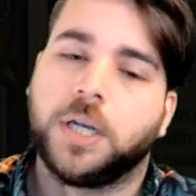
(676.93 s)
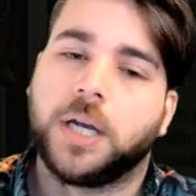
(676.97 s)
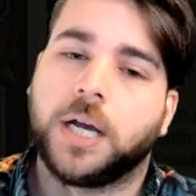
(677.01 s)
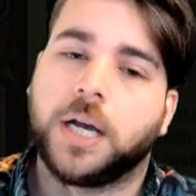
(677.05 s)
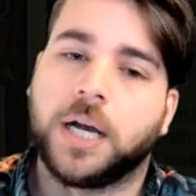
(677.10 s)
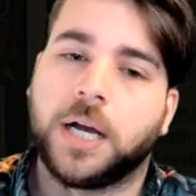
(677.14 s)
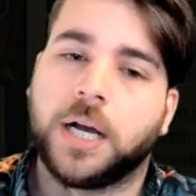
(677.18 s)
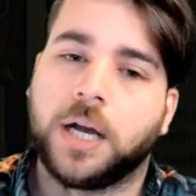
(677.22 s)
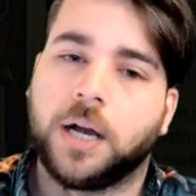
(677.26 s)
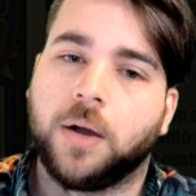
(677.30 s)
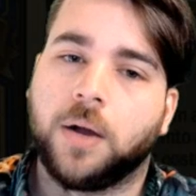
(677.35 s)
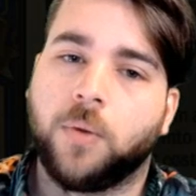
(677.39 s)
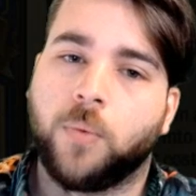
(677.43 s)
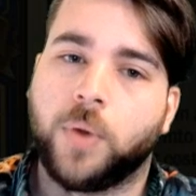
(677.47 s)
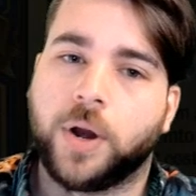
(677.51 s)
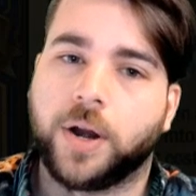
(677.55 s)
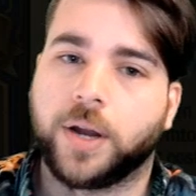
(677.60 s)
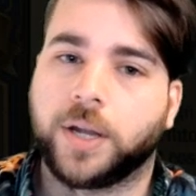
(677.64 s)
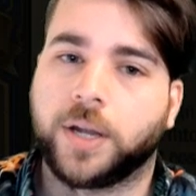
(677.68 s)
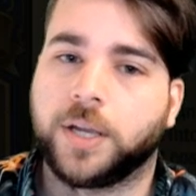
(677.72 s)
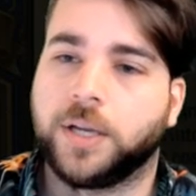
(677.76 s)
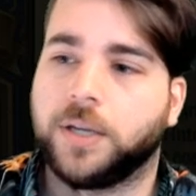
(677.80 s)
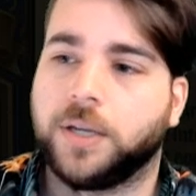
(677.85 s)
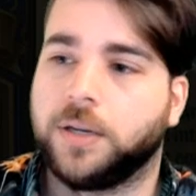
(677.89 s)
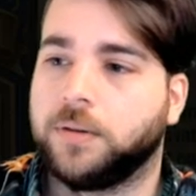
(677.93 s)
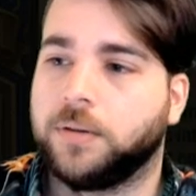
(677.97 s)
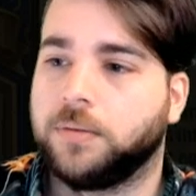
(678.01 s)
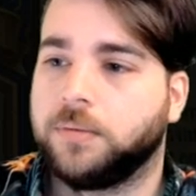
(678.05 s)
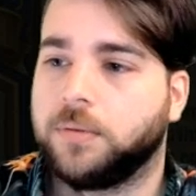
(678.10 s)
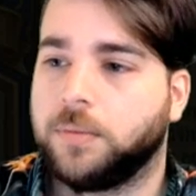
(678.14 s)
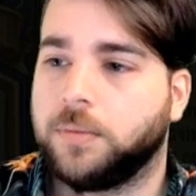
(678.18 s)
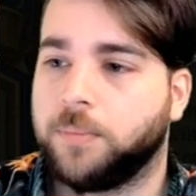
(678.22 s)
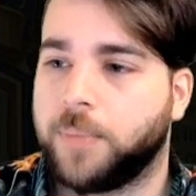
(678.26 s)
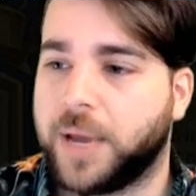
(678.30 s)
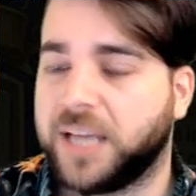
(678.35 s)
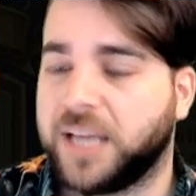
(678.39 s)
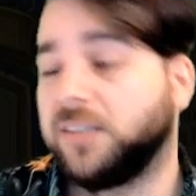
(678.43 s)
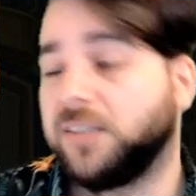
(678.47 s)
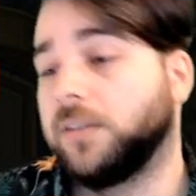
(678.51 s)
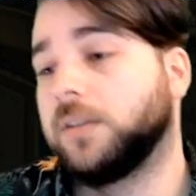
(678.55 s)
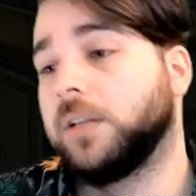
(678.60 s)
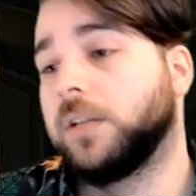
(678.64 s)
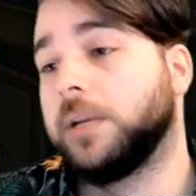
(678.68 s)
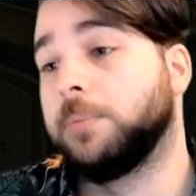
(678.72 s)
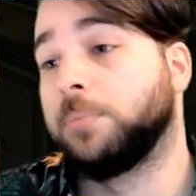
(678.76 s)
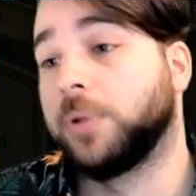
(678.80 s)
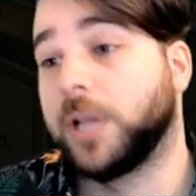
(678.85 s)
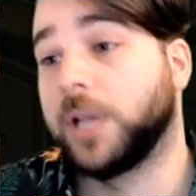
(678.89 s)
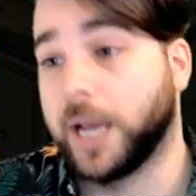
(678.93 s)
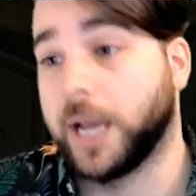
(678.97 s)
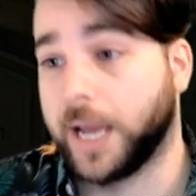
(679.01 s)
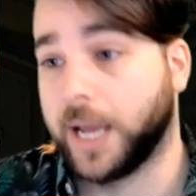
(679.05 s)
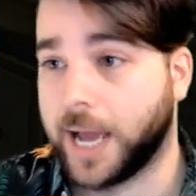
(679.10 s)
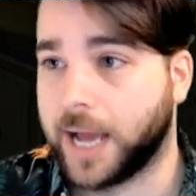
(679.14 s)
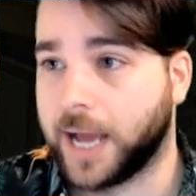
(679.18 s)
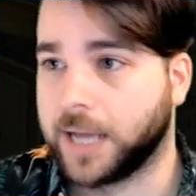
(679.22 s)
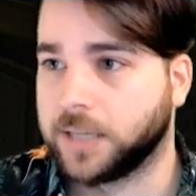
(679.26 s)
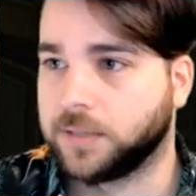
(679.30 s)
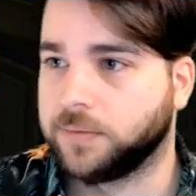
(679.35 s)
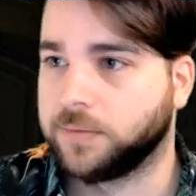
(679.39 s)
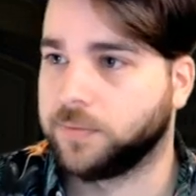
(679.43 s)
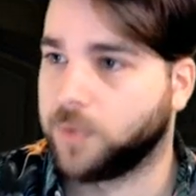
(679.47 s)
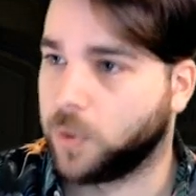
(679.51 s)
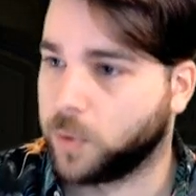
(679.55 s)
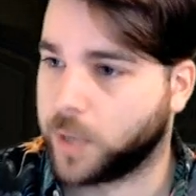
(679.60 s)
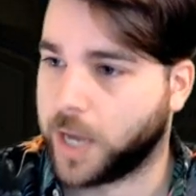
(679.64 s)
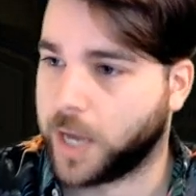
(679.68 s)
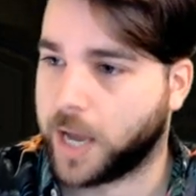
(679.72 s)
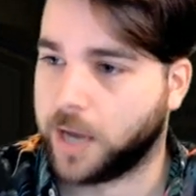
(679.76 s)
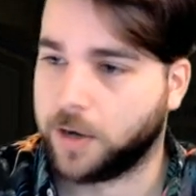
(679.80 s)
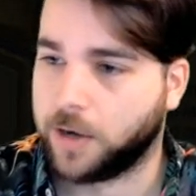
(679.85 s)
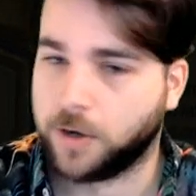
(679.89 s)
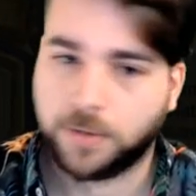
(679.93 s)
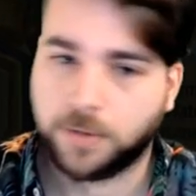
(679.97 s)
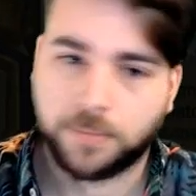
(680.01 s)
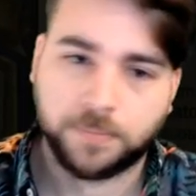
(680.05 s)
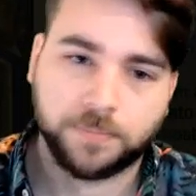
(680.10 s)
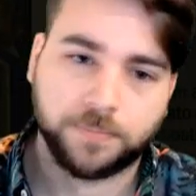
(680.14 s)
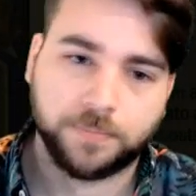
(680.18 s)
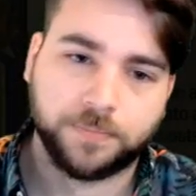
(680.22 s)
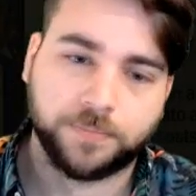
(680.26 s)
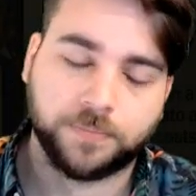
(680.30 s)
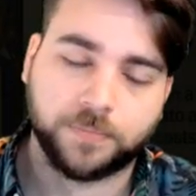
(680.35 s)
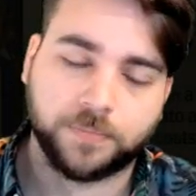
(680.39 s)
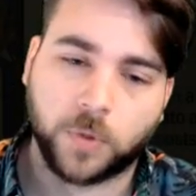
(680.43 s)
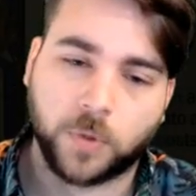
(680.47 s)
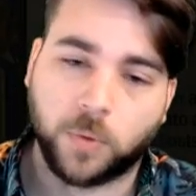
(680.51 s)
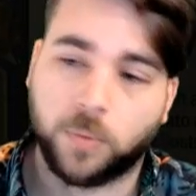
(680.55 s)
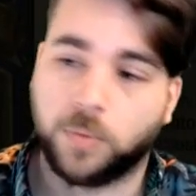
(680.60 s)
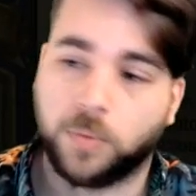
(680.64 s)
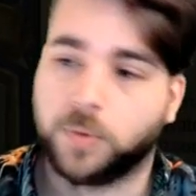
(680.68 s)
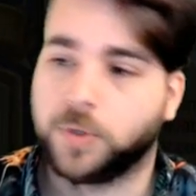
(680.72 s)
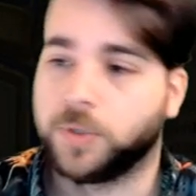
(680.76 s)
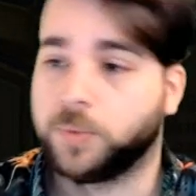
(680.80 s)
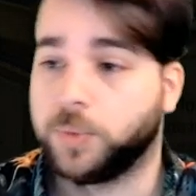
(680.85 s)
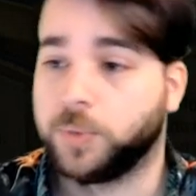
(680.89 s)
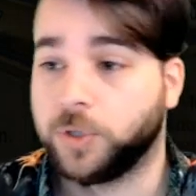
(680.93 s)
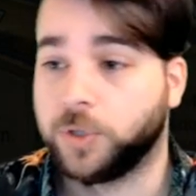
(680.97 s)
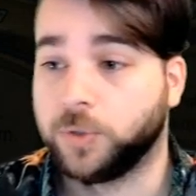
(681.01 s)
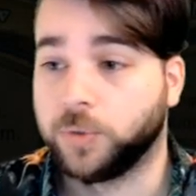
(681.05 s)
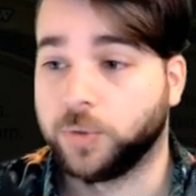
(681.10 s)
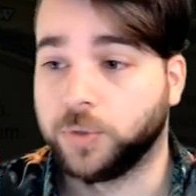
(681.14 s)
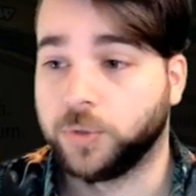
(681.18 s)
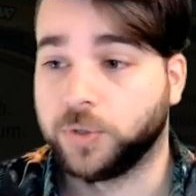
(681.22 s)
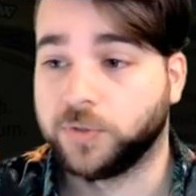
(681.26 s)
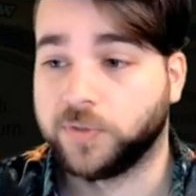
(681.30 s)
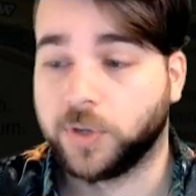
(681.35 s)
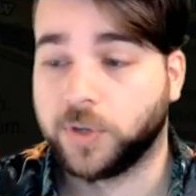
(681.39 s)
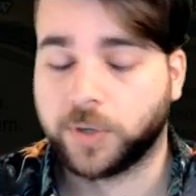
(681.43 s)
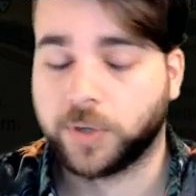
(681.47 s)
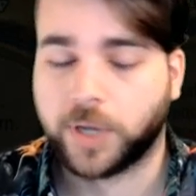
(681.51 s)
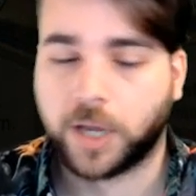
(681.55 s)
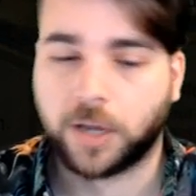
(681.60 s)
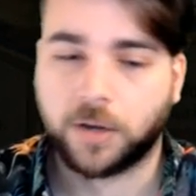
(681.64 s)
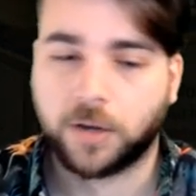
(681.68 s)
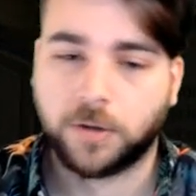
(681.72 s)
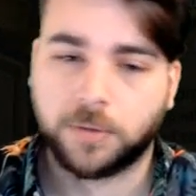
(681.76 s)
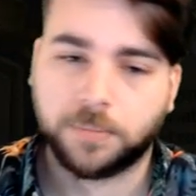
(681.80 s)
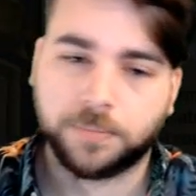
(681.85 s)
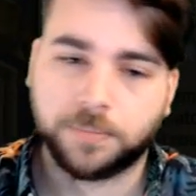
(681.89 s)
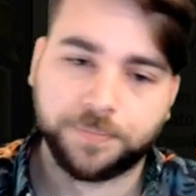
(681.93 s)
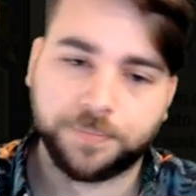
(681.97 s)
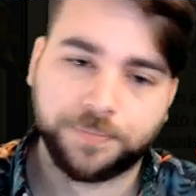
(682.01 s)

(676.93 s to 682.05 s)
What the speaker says: where it can basically play as Volcano, because we do lose Volcano.